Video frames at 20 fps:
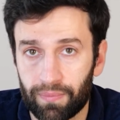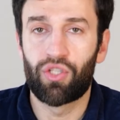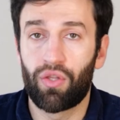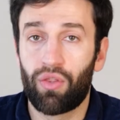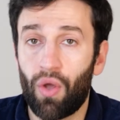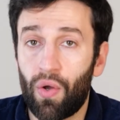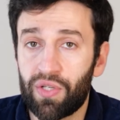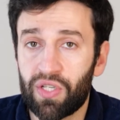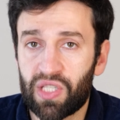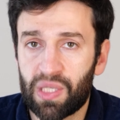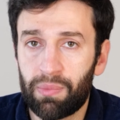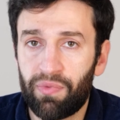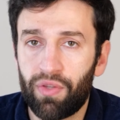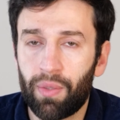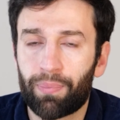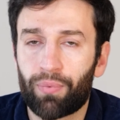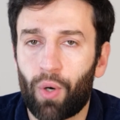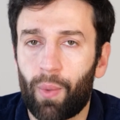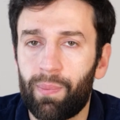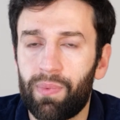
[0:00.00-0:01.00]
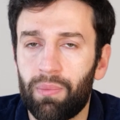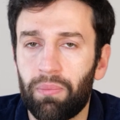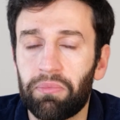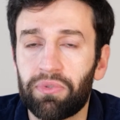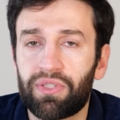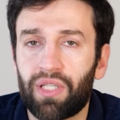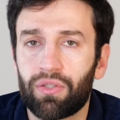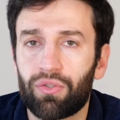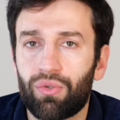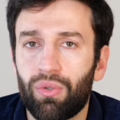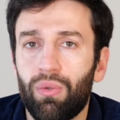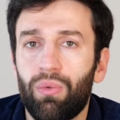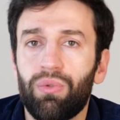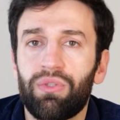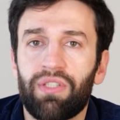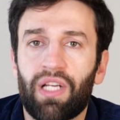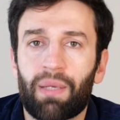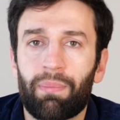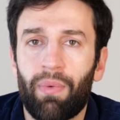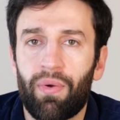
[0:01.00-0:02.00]
So those are some of the problems that
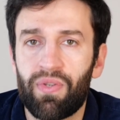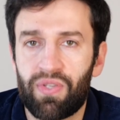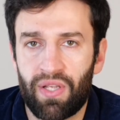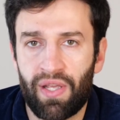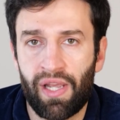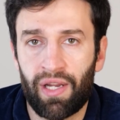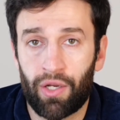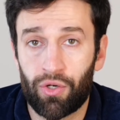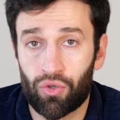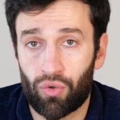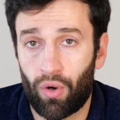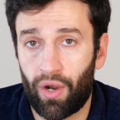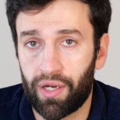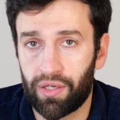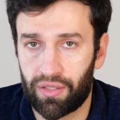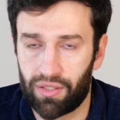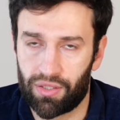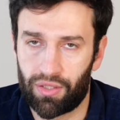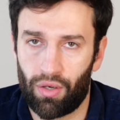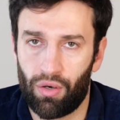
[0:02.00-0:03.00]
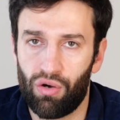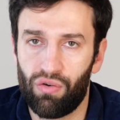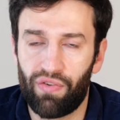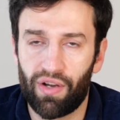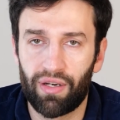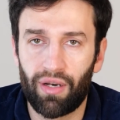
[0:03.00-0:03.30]
tools like Mosaic are trying to solve.